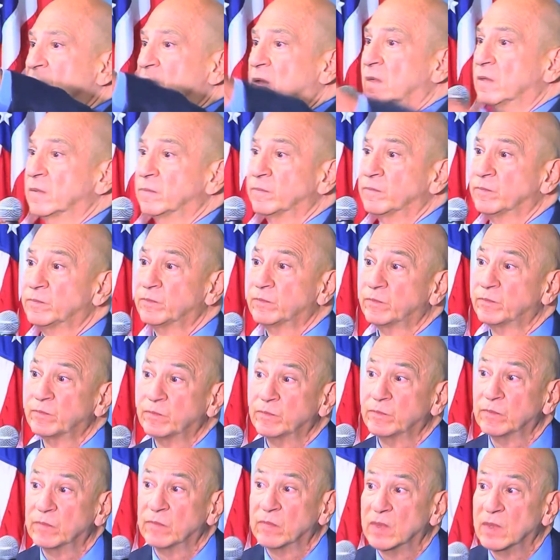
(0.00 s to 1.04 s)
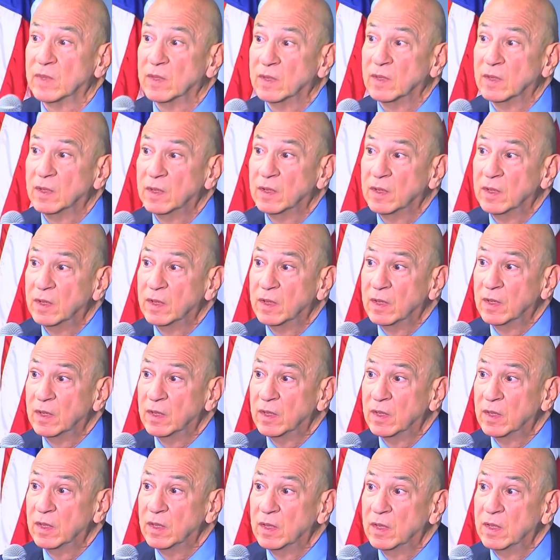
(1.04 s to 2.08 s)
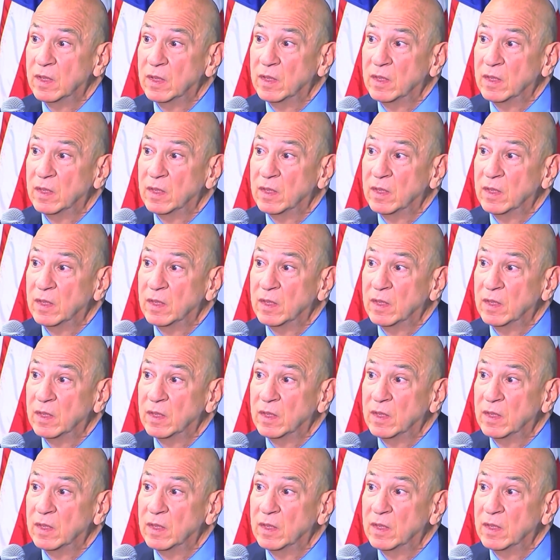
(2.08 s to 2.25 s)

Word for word: Um, this took almost two,